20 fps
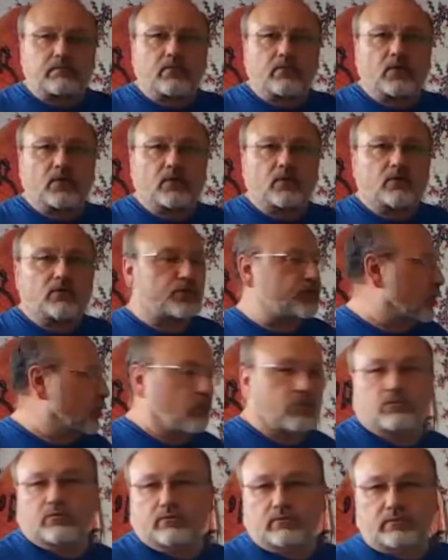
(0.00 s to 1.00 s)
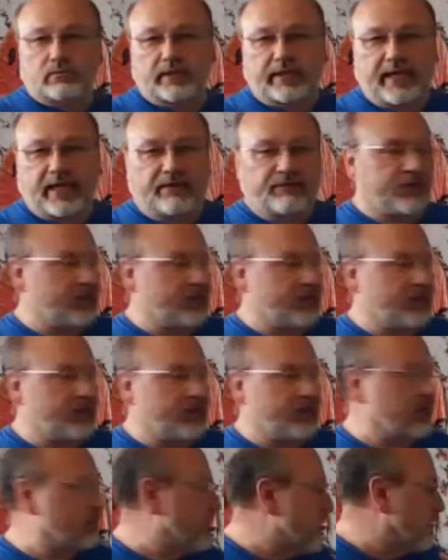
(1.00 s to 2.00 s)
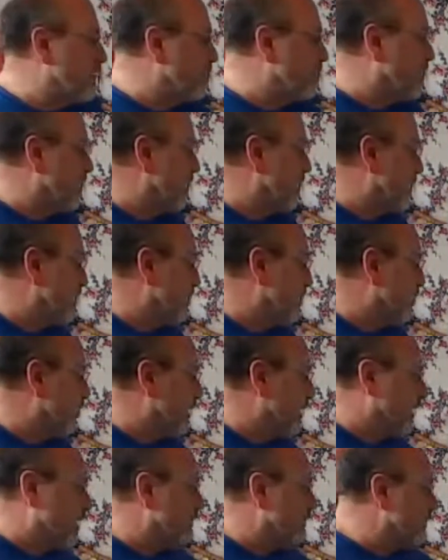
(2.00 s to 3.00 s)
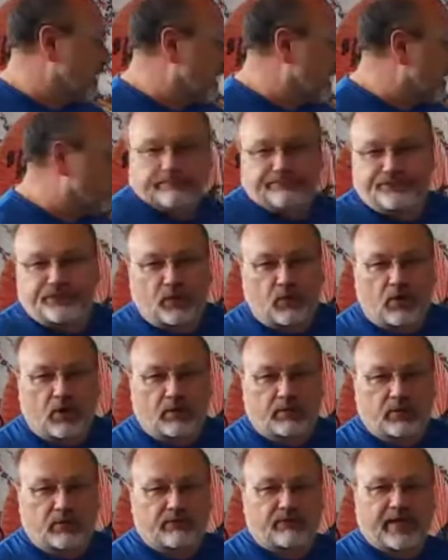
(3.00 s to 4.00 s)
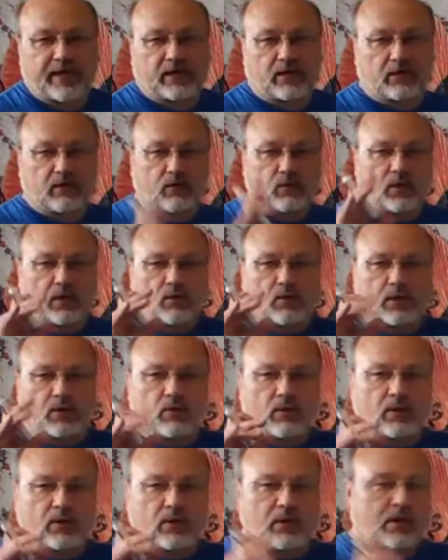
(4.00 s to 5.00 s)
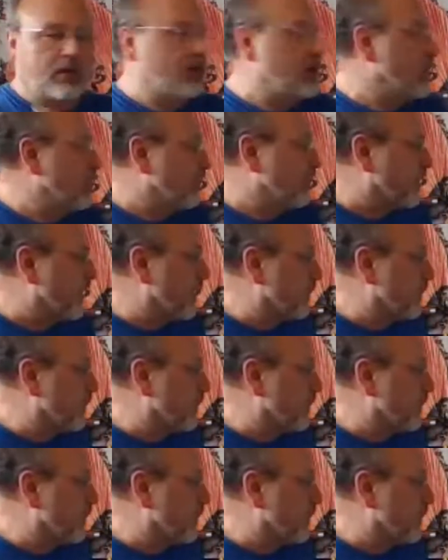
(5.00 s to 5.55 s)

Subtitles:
So, again, if you can make it on it, that'd be great. If not, no harm, no foul, wah, wah, wah, right?